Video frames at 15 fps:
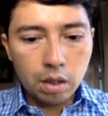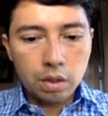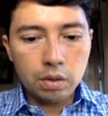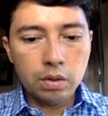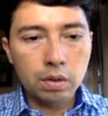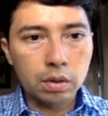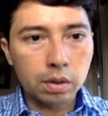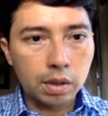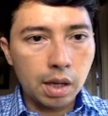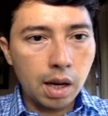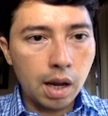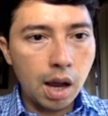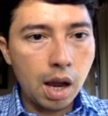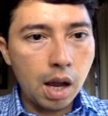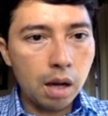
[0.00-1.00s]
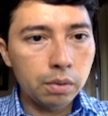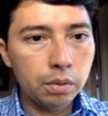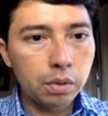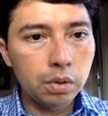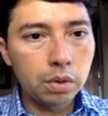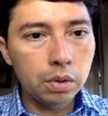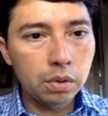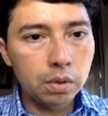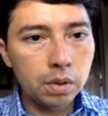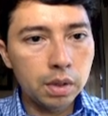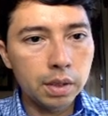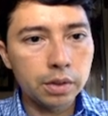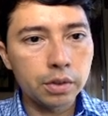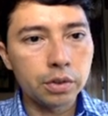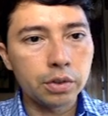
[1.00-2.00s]
use how to
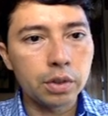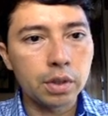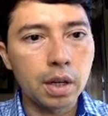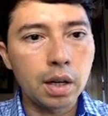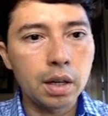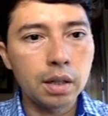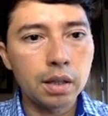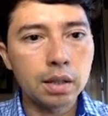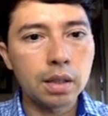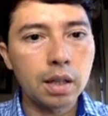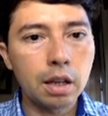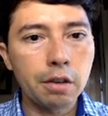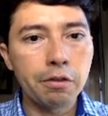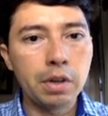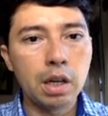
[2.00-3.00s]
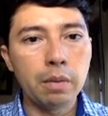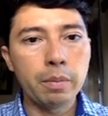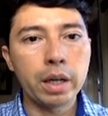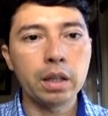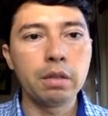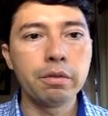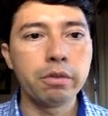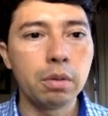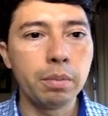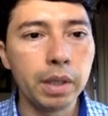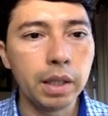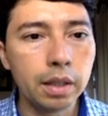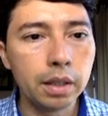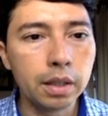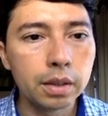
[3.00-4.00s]
start affiliate marketing for
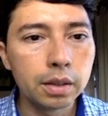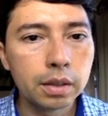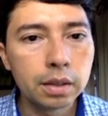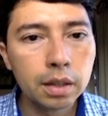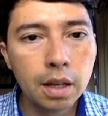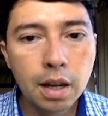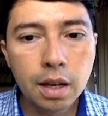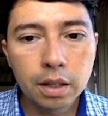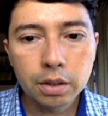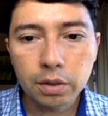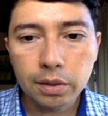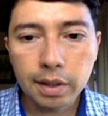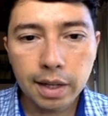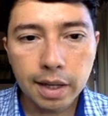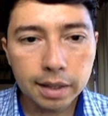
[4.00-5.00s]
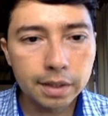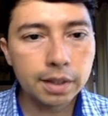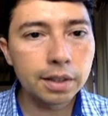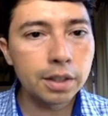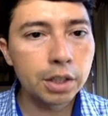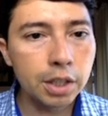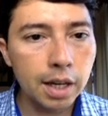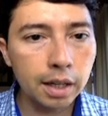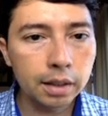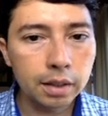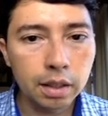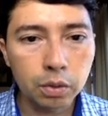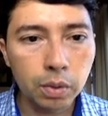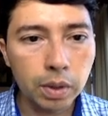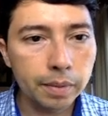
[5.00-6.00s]
beginners. So let's check
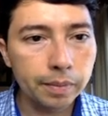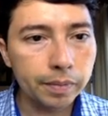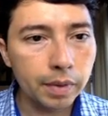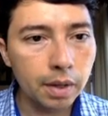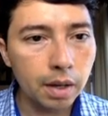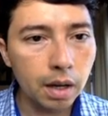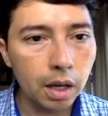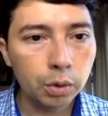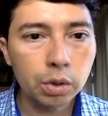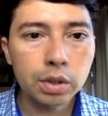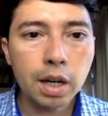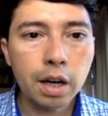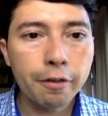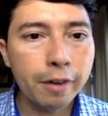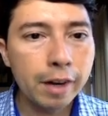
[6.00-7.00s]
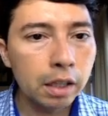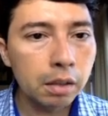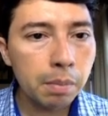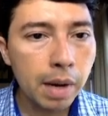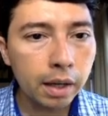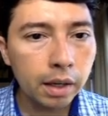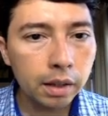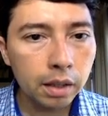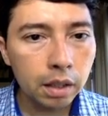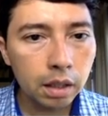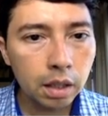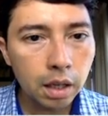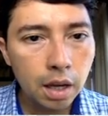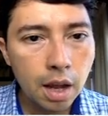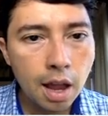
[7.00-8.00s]
this one. How to start affiliate marketing
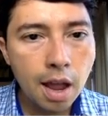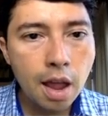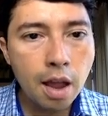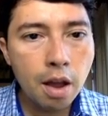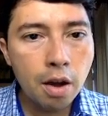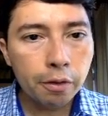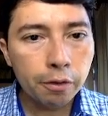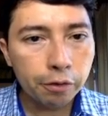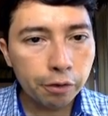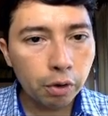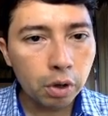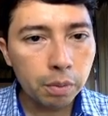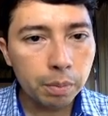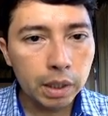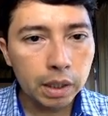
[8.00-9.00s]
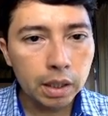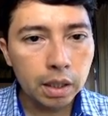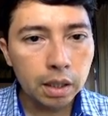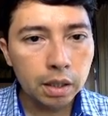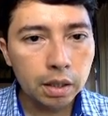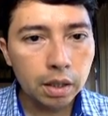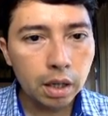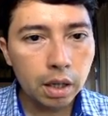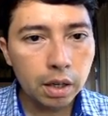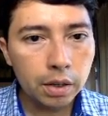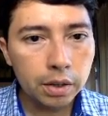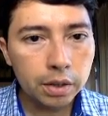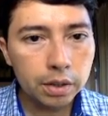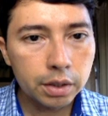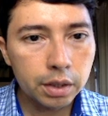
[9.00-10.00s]
for
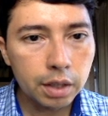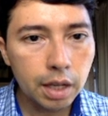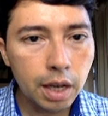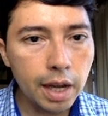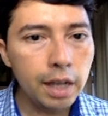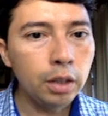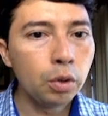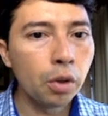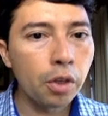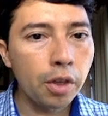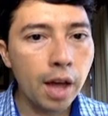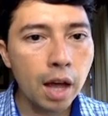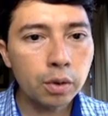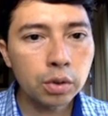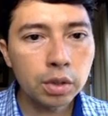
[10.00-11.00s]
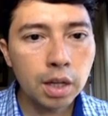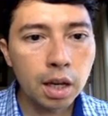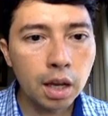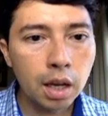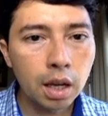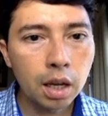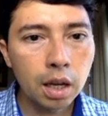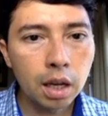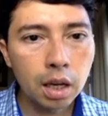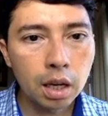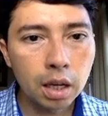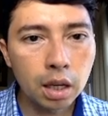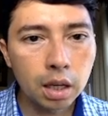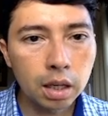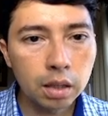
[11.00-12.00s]
beginners in
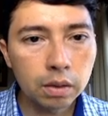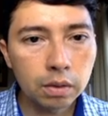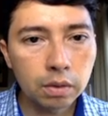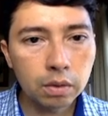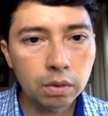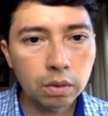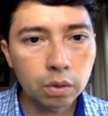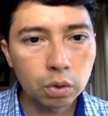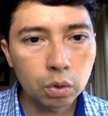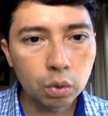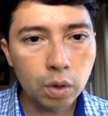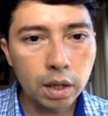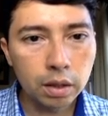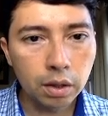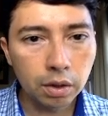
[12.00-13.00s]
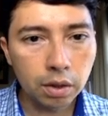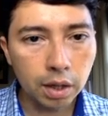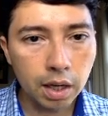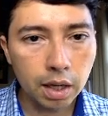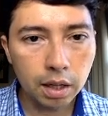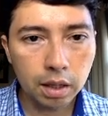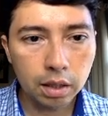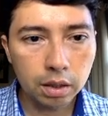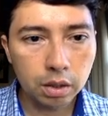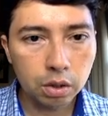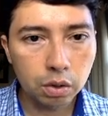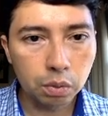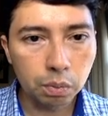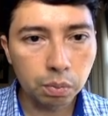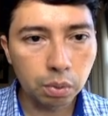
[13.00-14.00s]
2023. It's
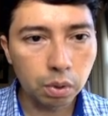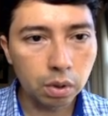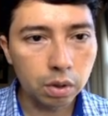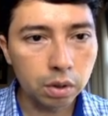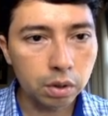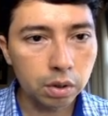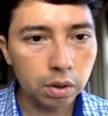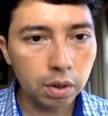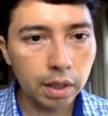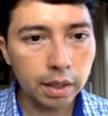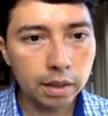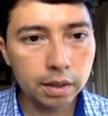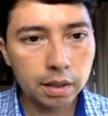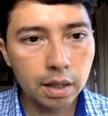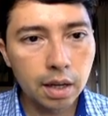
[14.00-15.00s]
for, so let's